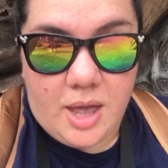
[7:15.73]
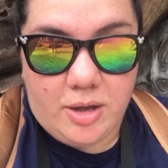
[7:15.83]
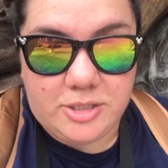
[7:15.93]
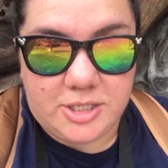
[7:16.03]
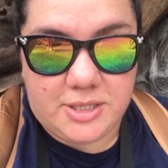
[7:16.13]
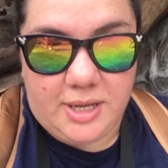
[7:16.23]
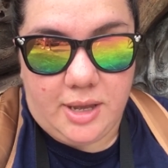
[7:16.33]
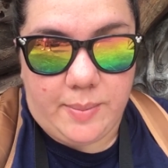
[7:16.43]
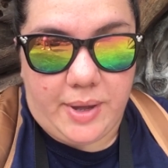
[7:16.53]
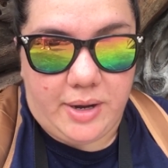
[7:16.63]
I was just
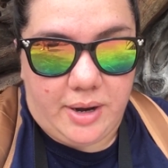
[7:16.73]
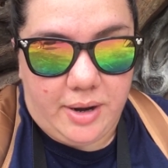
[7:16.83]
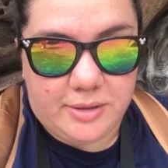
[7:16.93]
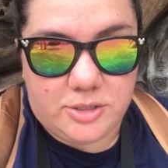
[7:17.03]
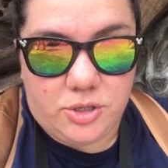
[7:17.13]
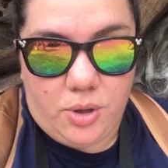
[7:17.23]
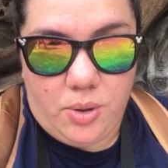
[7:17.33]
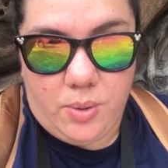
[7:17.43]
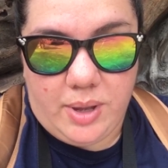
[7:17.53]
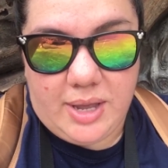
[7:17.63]
thinking about it.
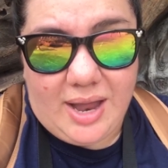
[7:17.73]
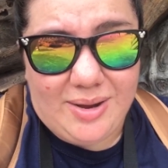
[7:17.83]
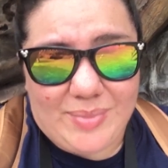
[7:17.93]
So it kind